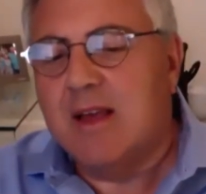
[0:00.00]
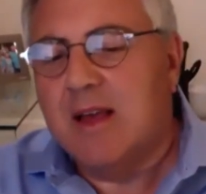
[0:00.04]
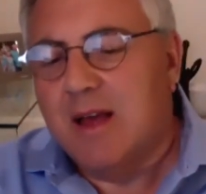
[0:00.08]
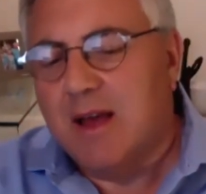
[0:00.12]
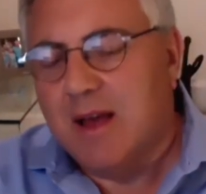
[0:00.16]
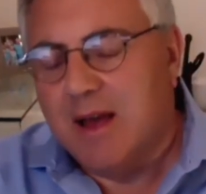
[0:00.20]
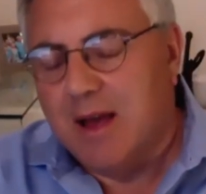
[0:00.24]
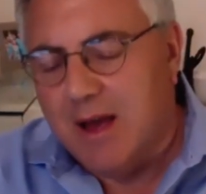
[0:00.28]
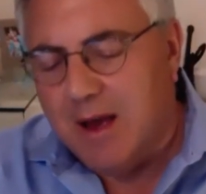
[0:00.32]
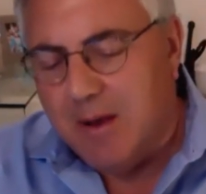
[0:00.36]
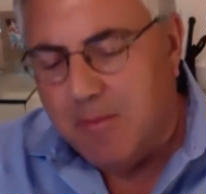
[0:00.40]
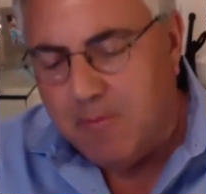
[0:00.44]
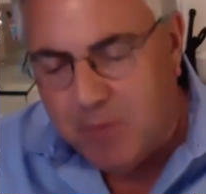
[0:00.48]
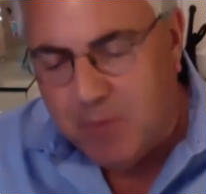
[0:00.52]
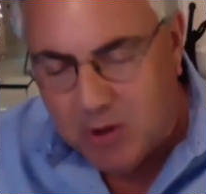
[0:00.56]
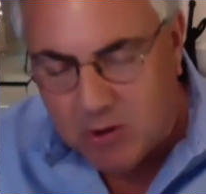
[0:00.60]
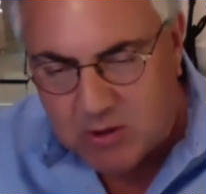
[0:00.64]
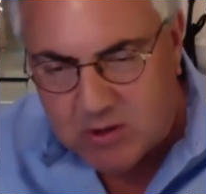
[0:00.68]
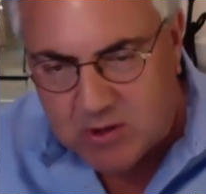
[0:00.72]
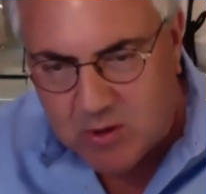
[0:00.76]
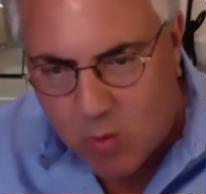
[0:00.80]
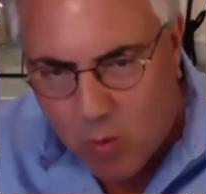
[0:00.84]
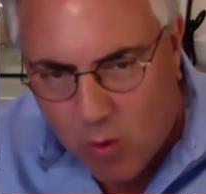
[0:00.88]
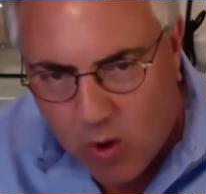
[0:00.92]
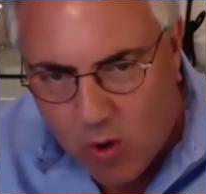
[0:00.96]
uh,
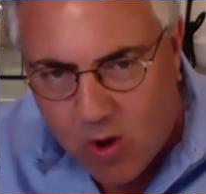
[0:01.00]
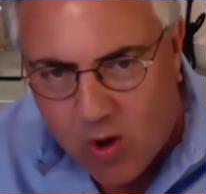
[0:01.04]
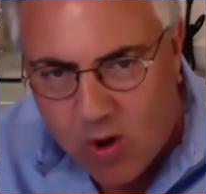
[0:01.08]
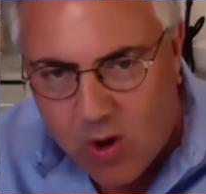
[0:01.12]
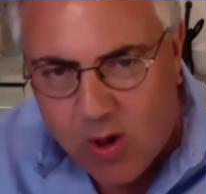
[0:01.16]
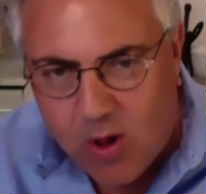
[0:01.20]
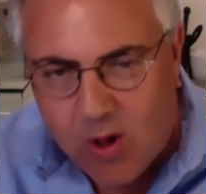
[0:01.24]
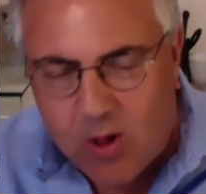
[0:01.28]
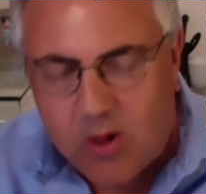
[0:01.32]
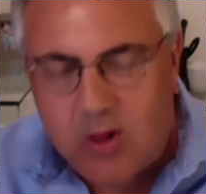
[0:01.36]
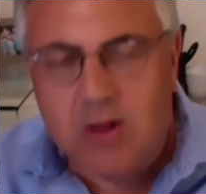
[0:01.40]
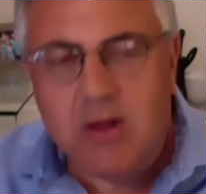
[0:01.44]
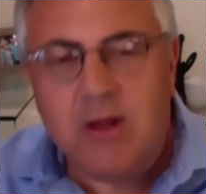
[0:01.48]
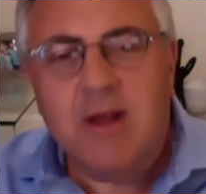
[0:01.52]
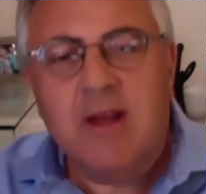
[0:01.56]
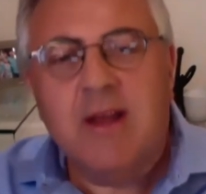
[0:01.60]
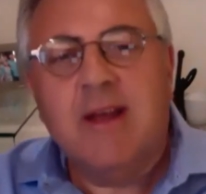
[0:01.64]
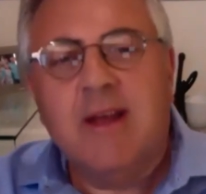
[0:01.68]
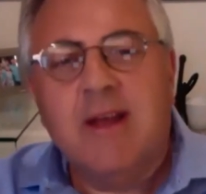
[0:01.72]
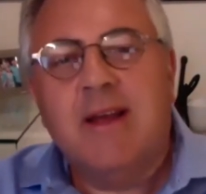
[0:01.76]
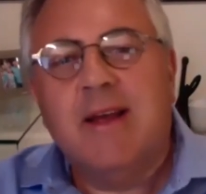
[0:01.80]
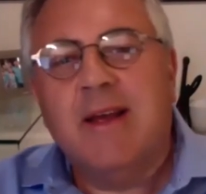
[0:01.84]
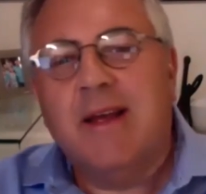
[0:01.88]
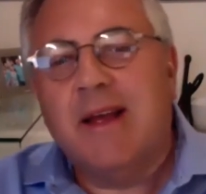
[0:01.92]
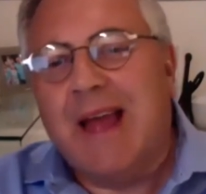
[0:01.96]
build a wall.
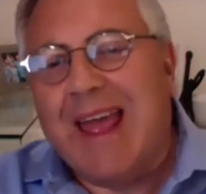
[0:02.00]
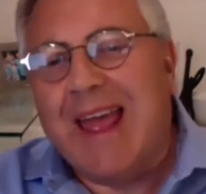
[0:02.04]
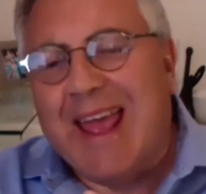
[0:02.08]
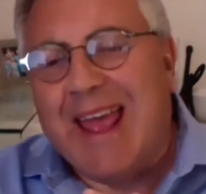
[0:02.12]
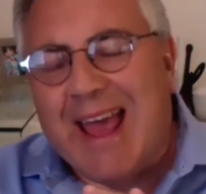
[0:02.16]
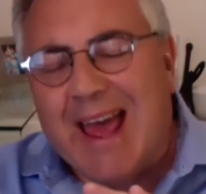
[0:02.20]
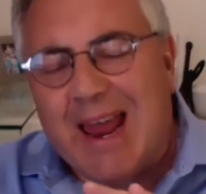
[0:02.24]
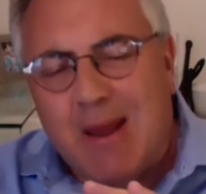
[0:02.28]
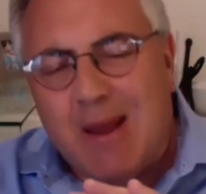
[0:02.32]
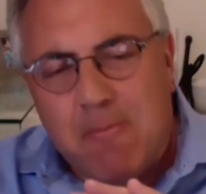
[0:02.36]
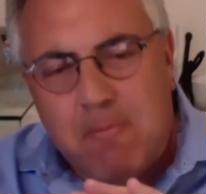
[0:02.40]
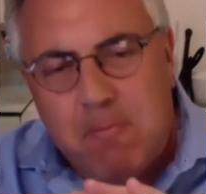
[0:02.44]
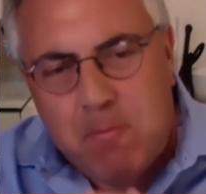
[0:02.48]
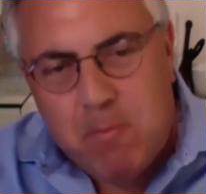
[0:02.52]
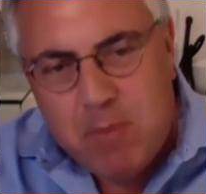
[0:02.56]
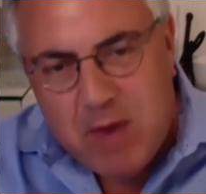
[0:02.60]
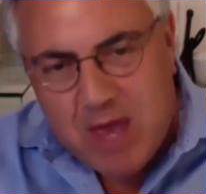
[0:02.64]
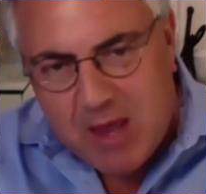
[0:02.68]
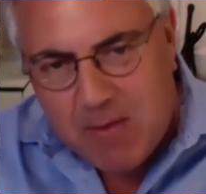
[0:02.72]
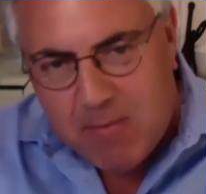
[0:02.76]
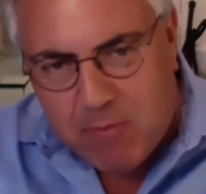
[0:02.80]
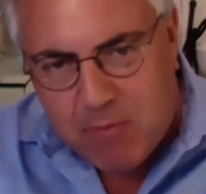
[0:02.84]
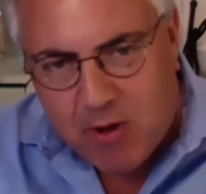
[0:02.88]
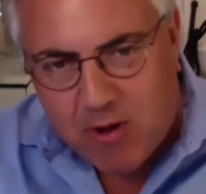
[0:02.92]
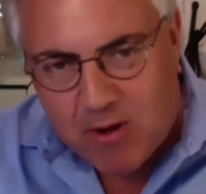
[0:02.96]
He had a
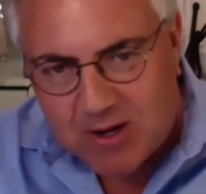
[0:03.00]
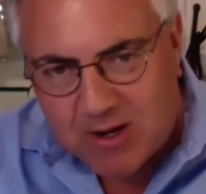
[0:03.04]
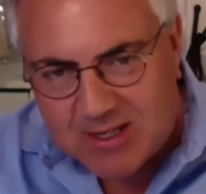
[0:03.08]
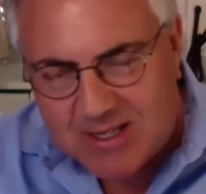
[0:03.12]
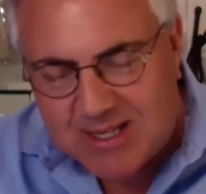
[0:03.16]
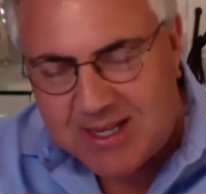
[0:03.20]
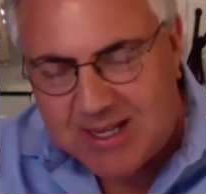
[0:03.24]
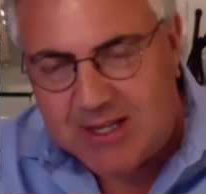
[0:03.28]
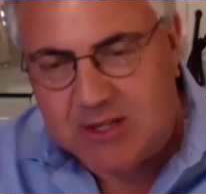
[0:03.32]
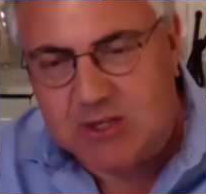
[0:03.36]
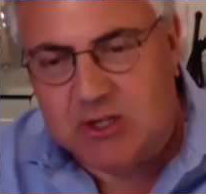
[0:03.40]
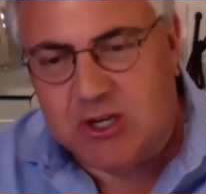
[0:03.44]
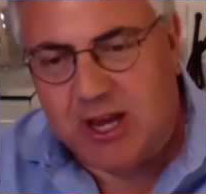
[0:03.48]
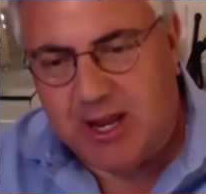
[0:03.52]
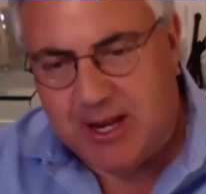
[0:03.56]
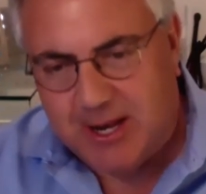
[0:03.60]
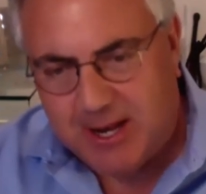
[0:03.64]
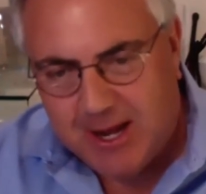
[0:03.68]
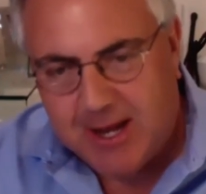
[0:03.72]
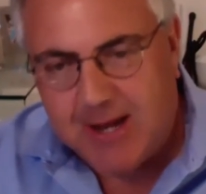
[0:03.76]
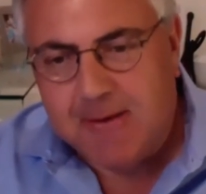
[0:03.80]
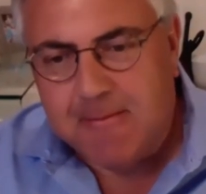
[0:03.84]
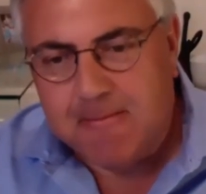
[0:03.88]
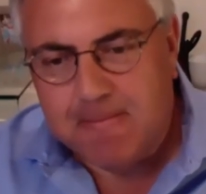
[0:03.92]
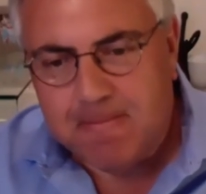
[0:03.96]
big policy
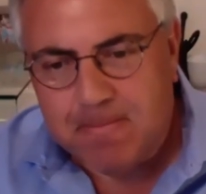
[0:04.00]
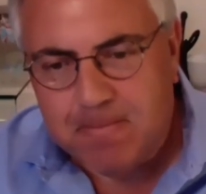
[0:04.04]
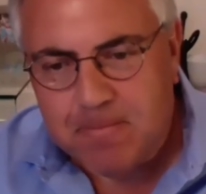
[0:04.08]
agenda.